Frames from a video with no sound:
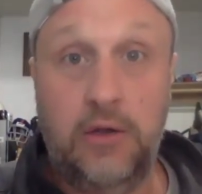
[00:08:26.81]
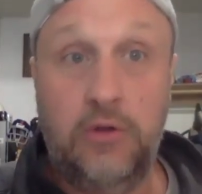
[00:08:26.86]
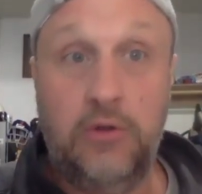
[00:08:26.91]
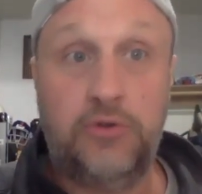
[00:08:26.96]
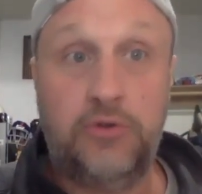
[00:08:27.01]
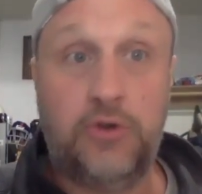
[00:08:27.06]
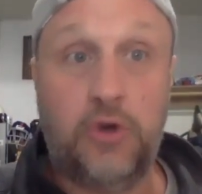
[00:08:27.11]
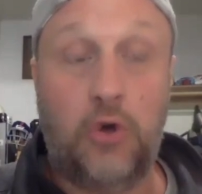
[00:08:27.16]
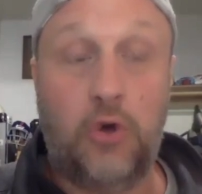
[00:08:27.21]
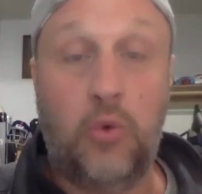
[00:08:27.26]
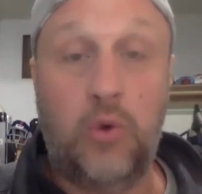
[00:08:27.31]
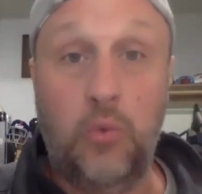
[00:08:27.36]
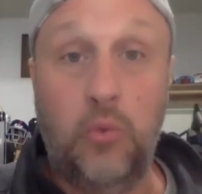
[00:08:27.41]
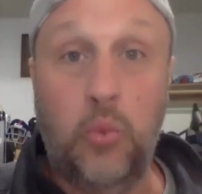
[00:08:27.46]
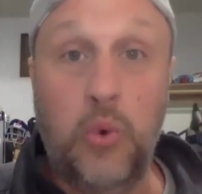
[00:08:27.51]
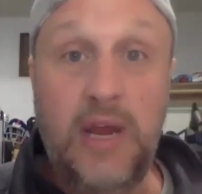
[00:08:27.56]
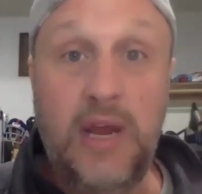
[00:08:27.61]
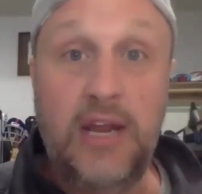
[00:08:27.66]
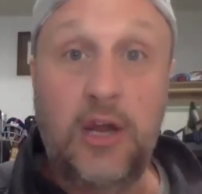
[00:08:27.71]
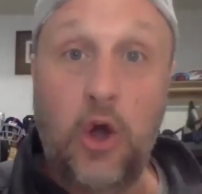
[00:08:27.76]
So when
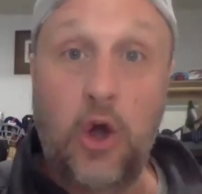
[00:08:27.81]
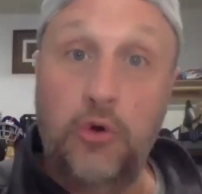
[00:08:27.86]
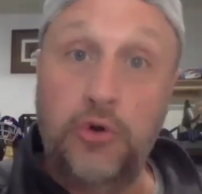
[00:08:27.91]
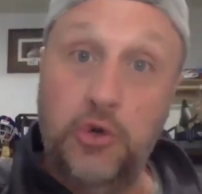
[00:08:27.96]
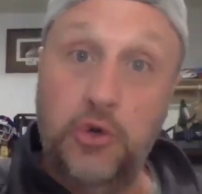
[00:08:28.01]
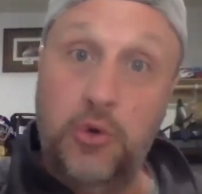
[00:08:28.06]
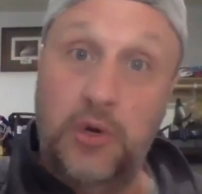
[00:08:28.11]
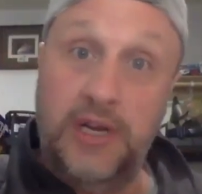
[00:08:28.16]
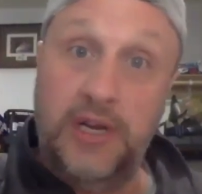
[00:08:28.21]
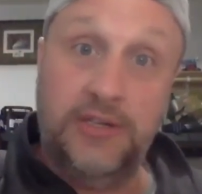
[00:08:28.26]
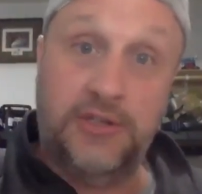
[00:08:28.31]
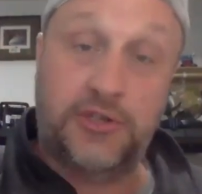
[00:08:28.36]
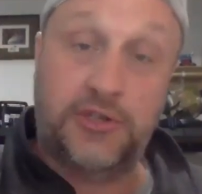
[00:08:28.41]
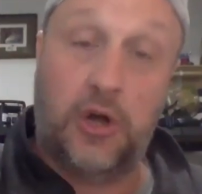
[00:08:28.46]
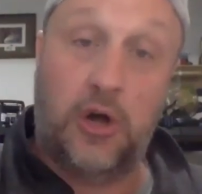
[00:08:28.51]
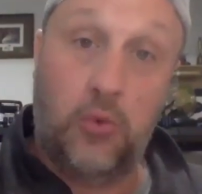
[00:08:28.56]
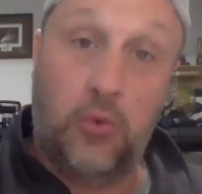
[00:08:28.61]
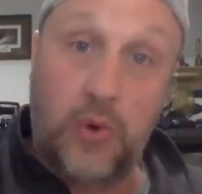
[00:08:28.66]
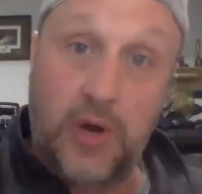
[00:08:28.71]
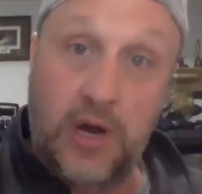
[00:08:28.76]
we go do an
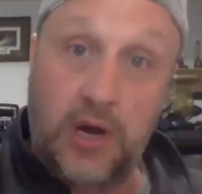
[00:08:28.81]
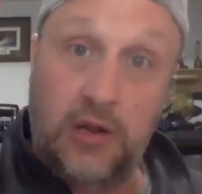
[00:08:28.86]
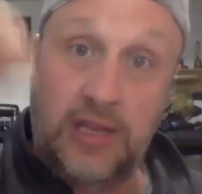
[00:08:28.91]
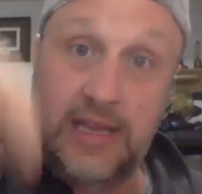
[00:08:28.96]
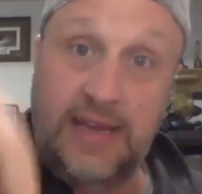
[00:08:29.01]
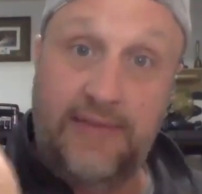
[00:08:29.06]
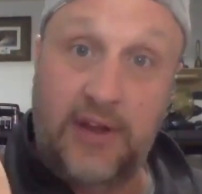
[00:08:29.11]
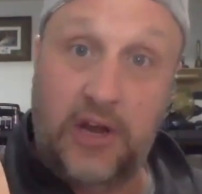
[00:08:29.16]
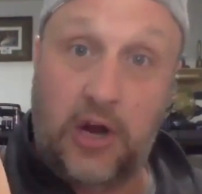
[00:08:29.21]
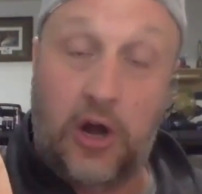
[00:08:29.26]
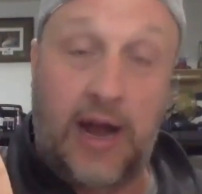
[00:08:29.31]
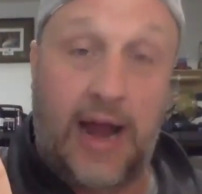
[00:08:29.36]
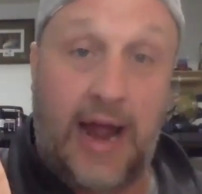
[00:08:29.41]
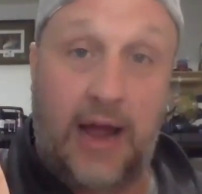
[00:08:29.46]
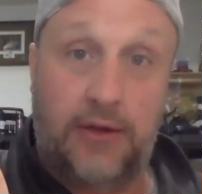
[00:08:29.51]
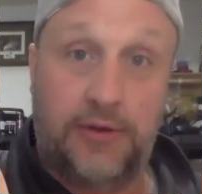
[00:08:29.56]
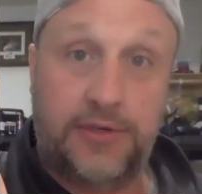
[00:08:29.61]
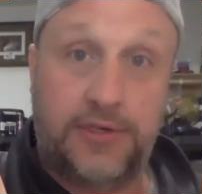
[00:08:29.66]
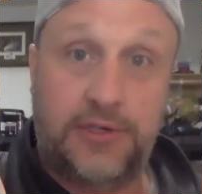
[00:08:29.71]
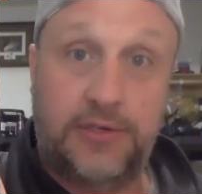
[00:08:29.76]
install, we are leaving our
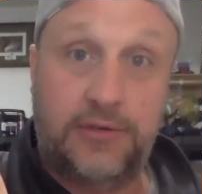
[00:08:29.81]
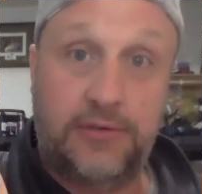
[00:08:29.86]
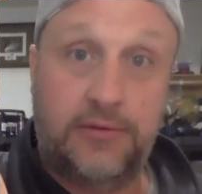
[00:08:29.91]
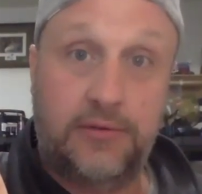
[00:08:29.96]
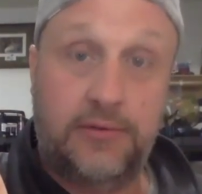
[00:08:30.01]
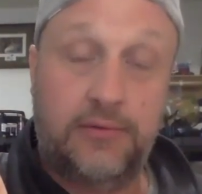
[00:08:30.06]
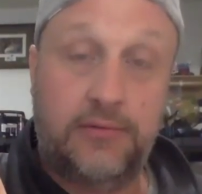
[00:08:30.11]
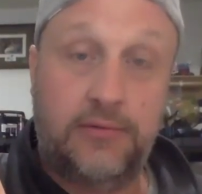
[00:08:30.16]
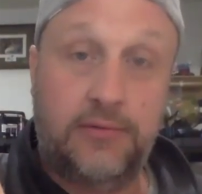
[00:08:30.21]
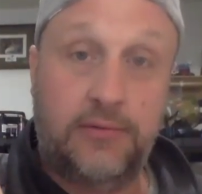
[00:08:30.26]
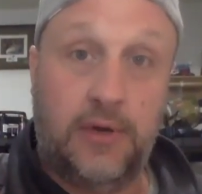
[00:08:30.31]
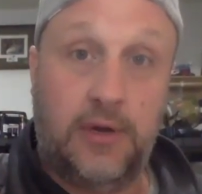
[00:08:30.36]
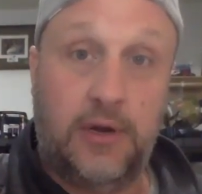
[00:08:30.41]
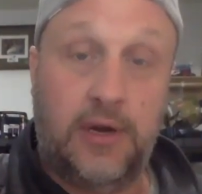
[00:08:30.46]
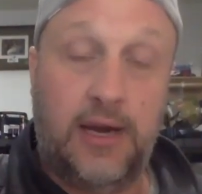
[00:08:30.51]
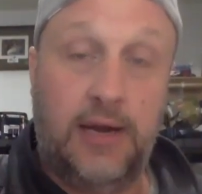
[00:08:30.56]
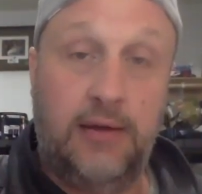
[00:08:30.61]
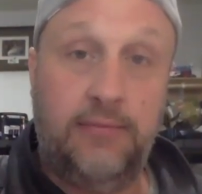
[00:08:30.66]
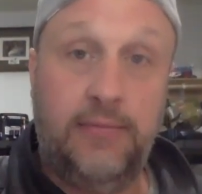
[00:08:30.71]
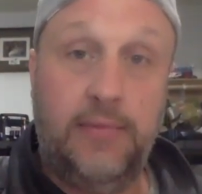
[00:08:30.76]
house, all
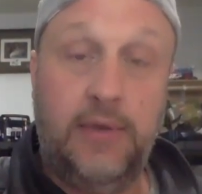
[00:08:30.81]
right?